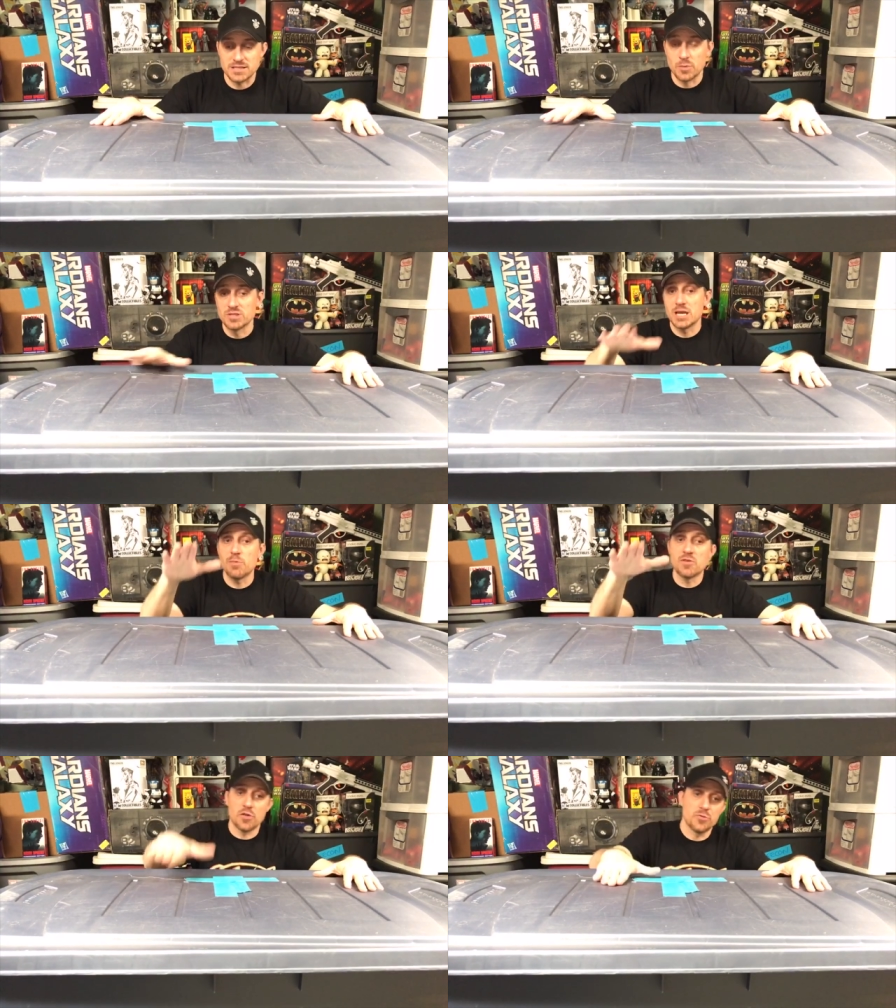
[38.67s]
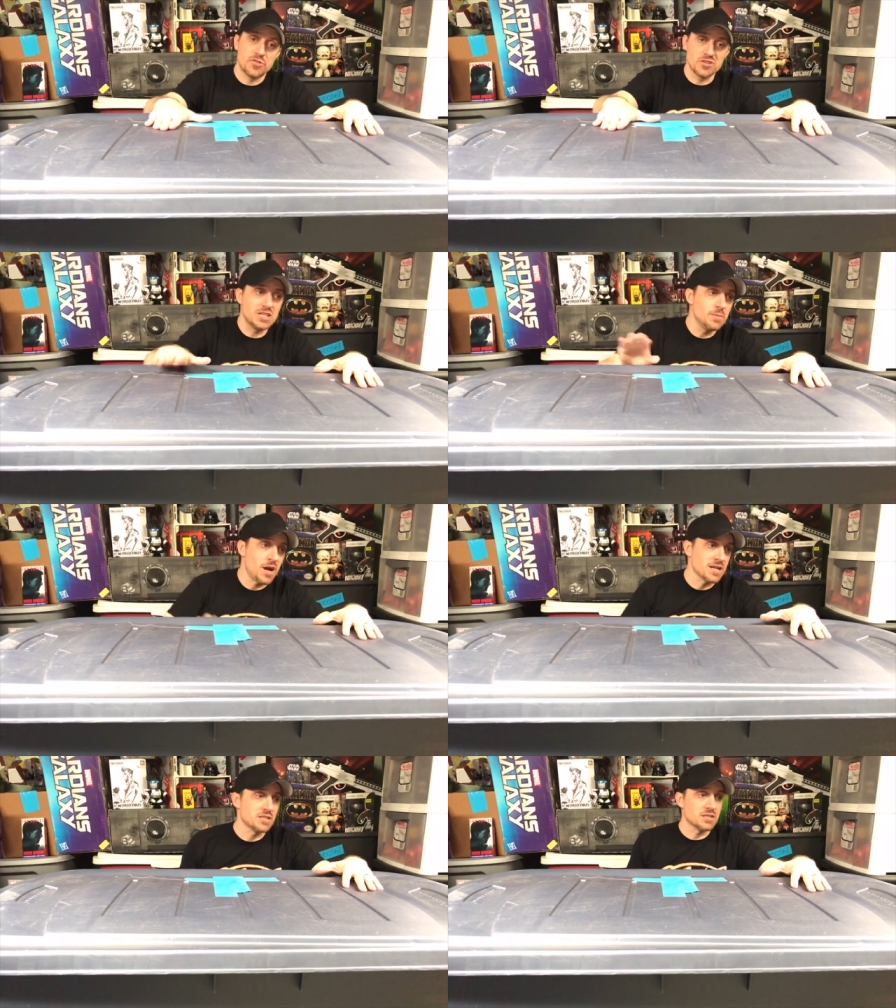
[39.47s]
I wouldn't say we've gone through 13
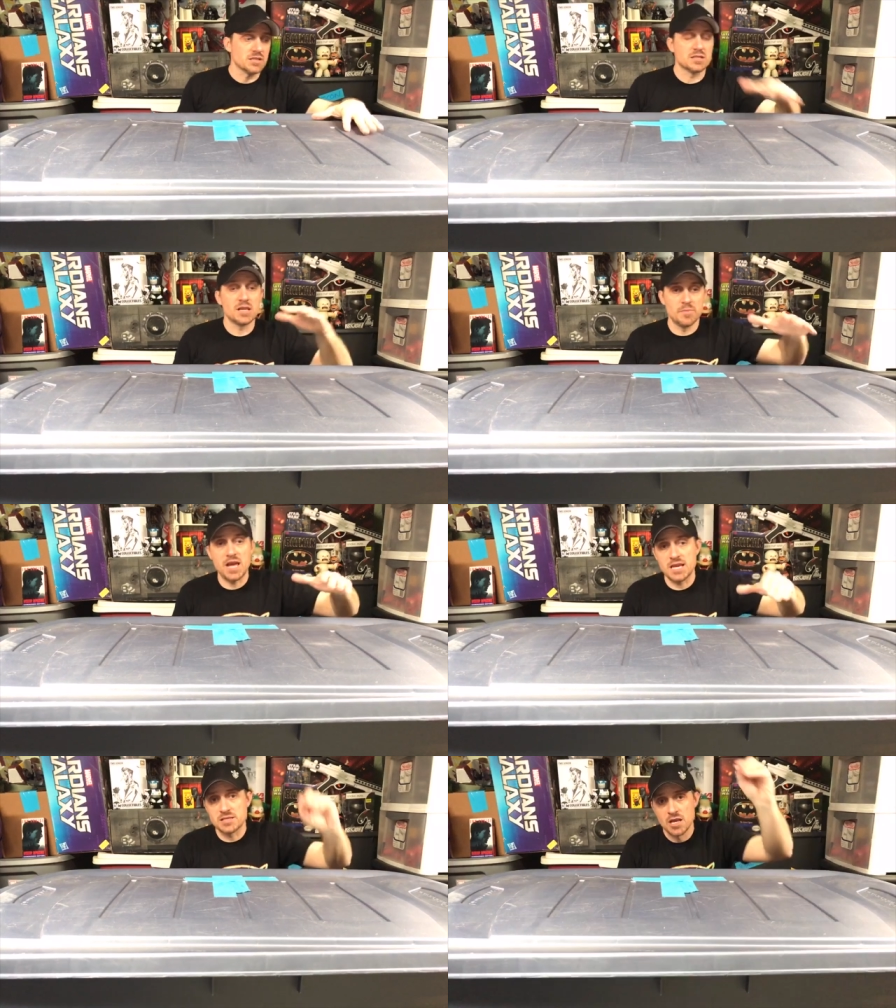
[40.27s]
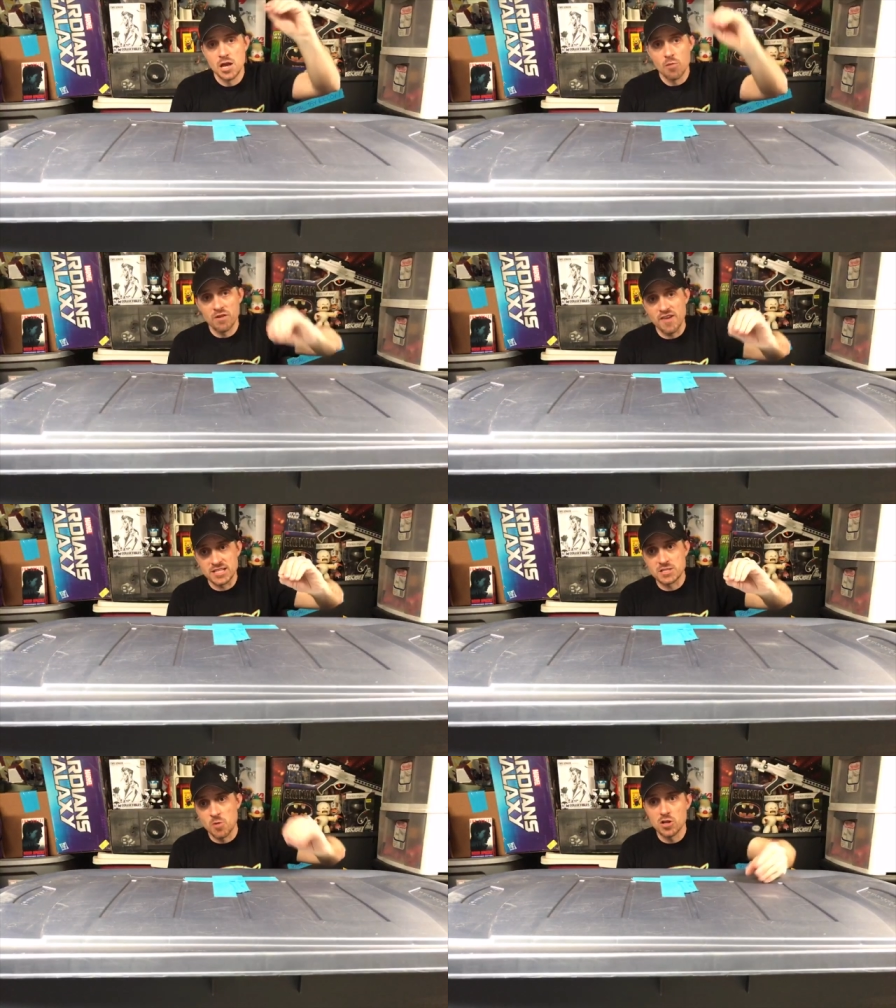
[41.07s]
boxes because some days we've had
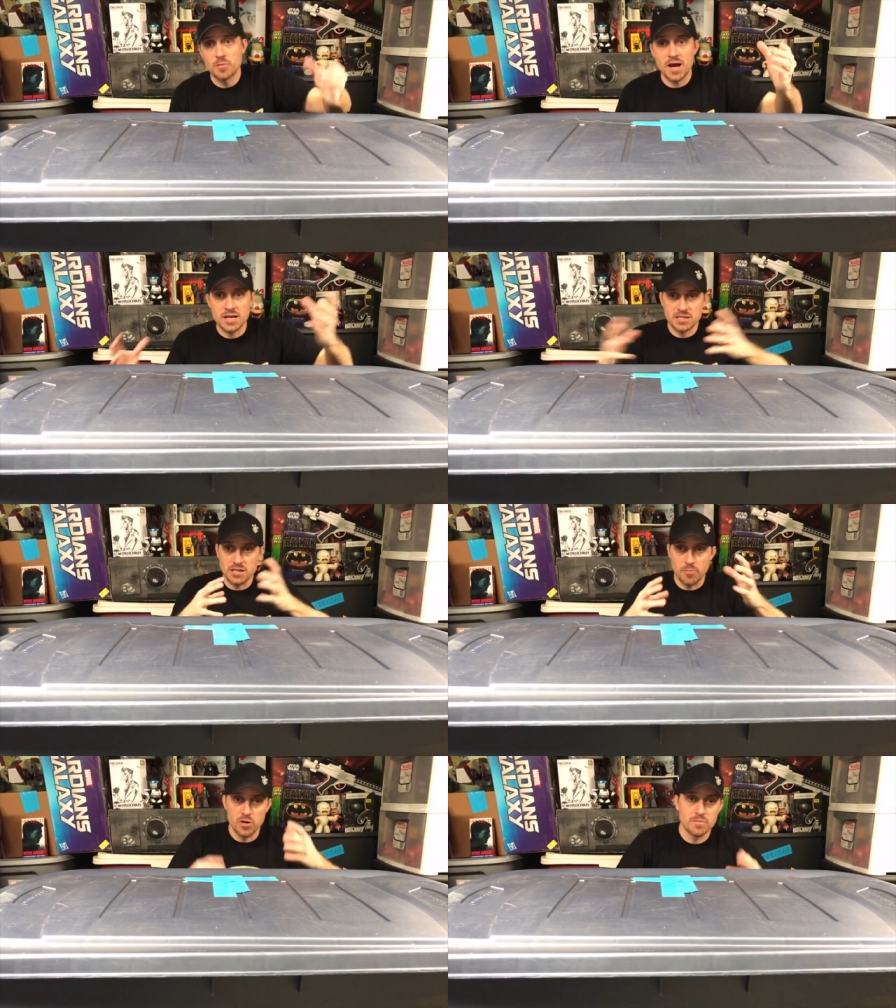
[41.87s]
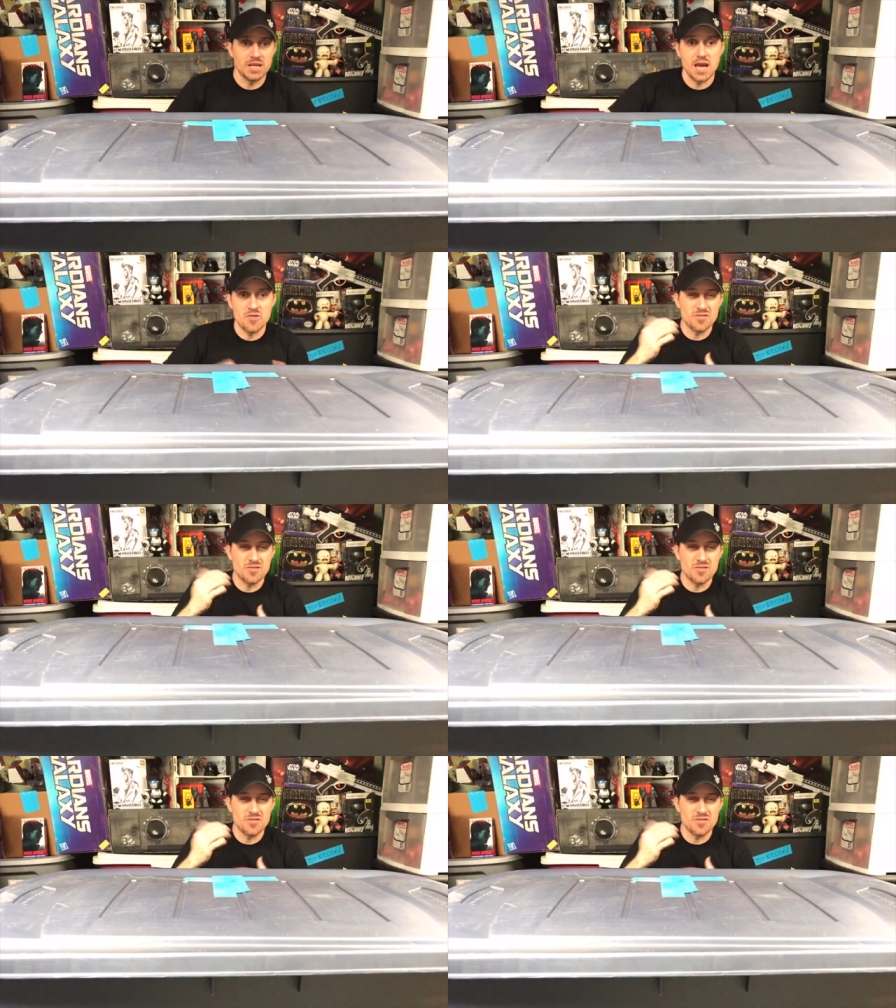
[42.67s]
smaller boxes. I put them together.